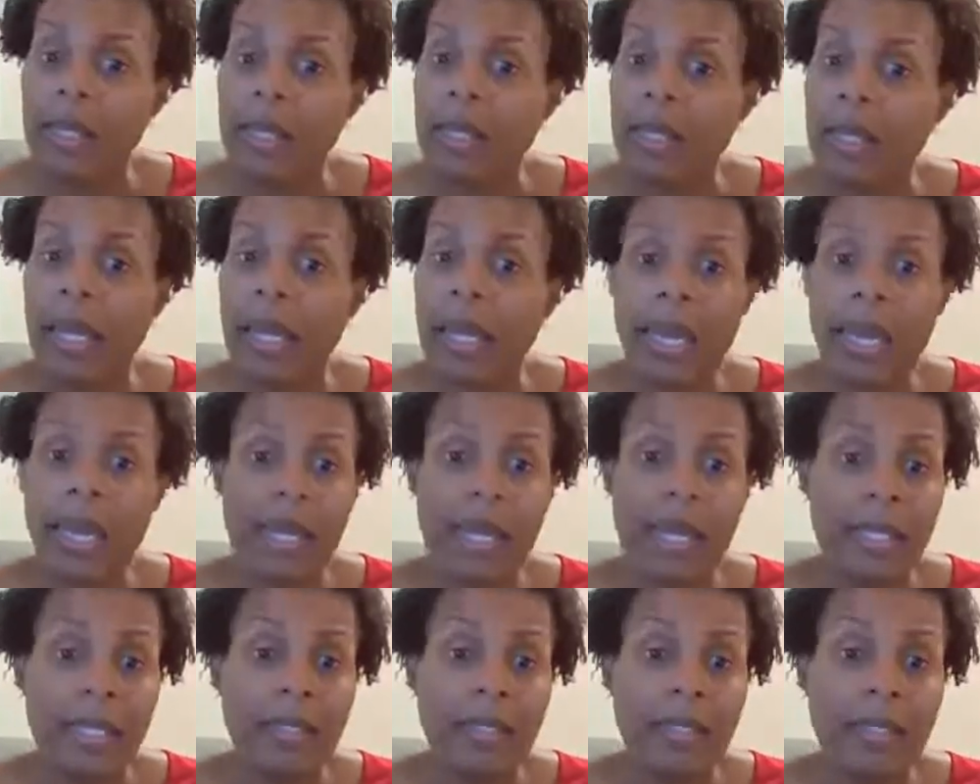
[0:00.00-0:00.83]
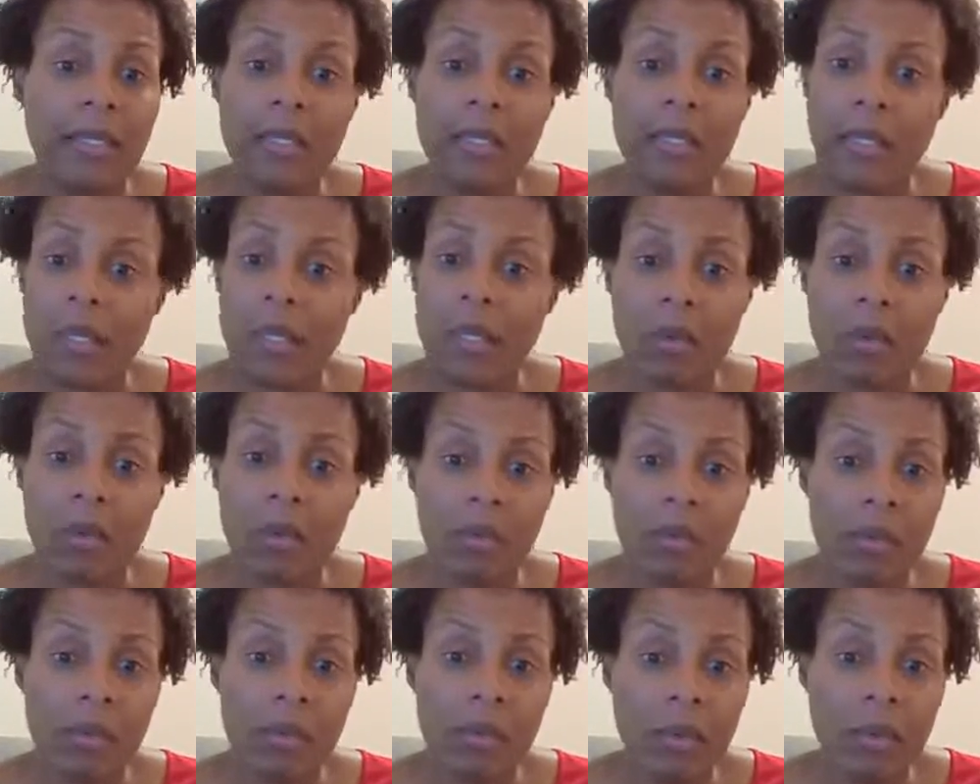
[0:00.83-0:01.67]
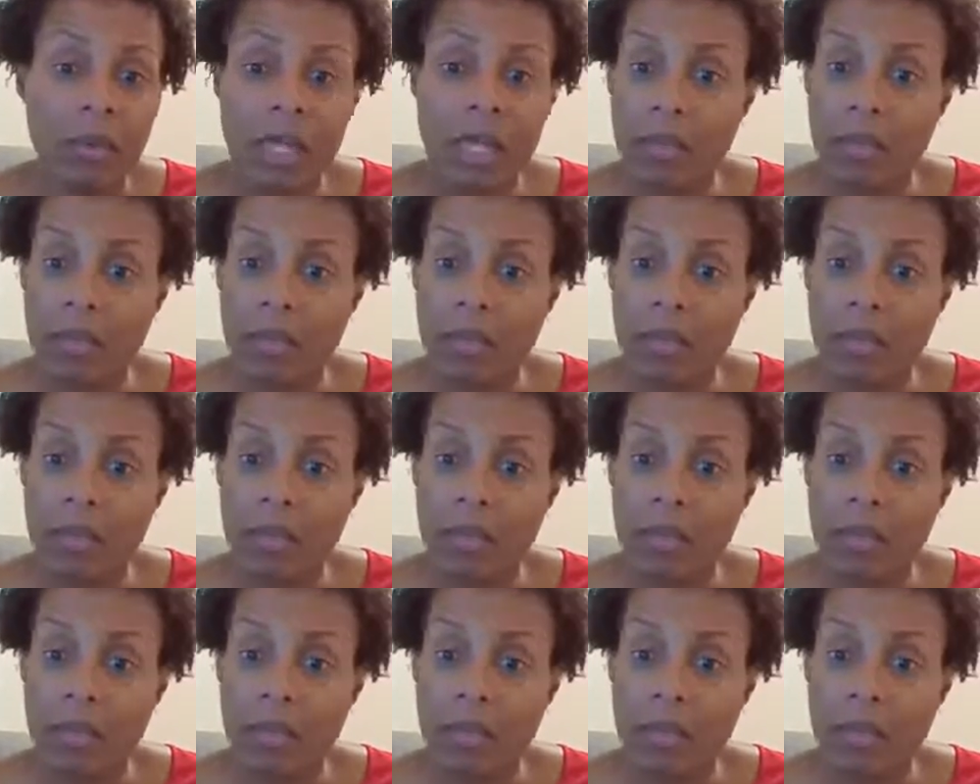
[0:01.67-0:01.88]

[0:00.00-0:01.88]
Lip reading: And if